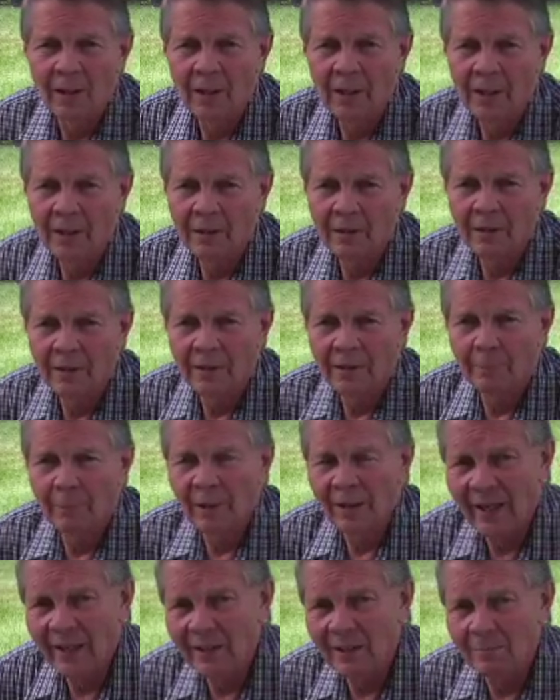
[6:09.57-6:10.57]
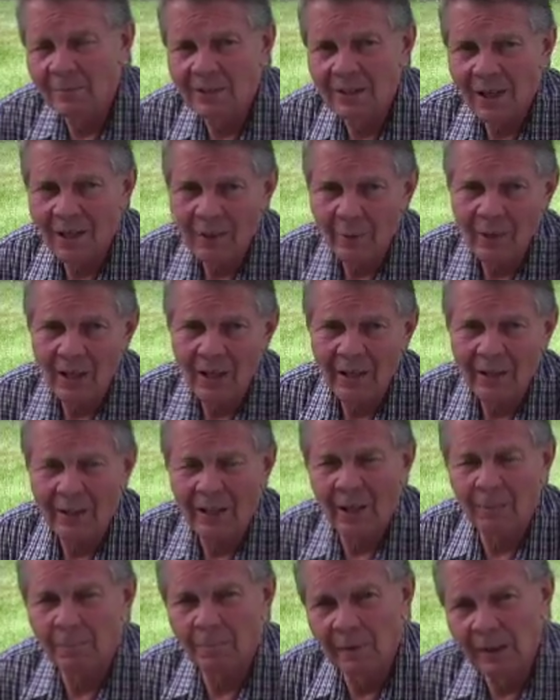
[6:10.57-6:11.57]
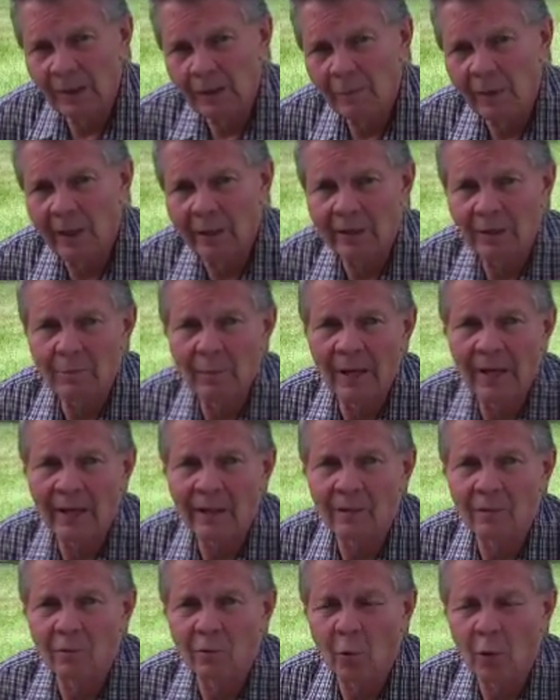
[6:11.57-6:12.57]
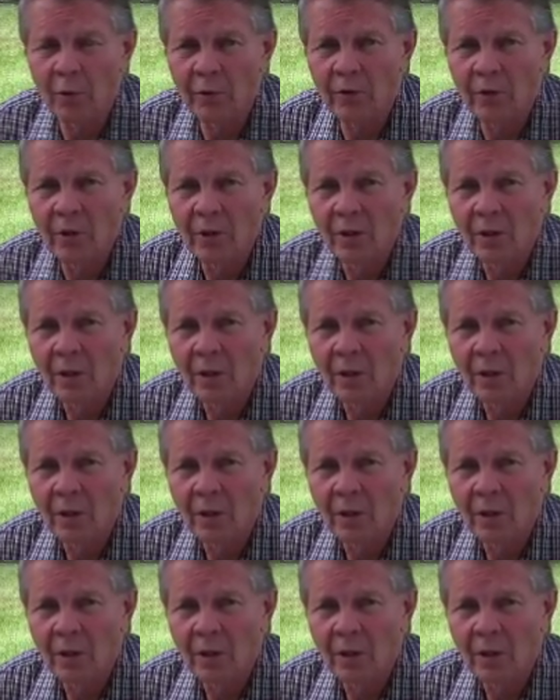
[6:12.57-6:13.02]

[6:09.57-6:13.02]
And but Tom and I kept emailing back and forth,